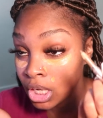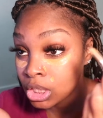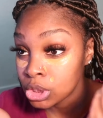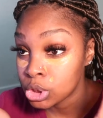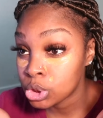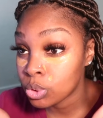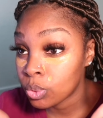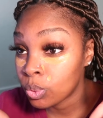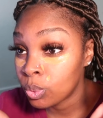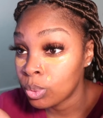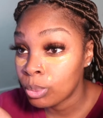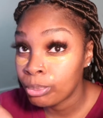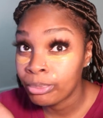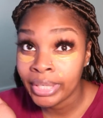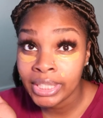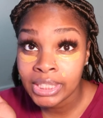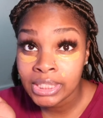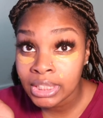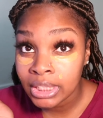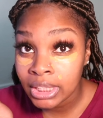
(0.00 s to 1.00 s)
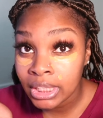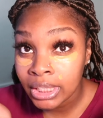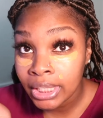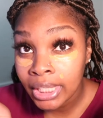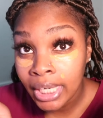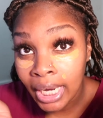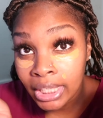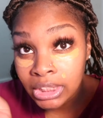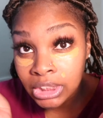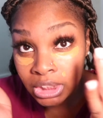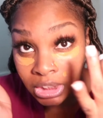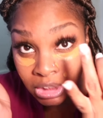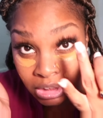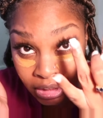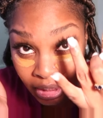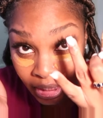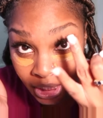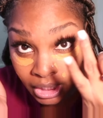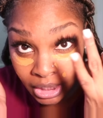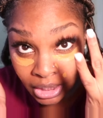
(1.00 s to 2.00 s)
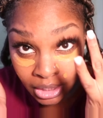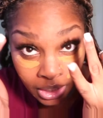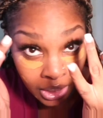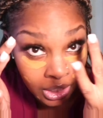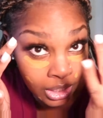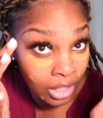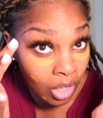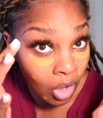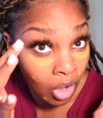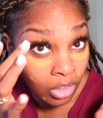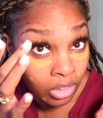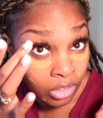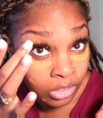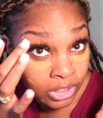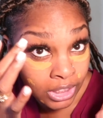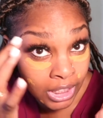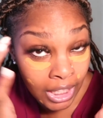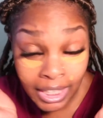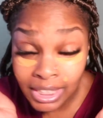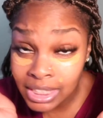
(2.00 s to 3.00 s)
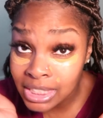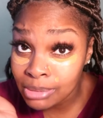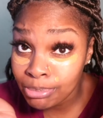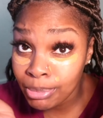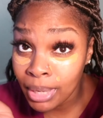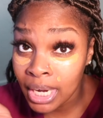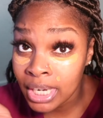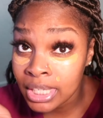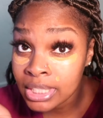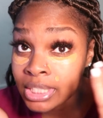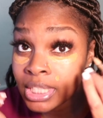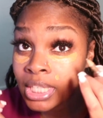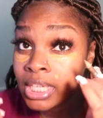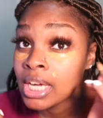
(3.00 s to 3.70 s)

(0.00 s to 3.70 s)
So basically, I just shaded in all those light spots.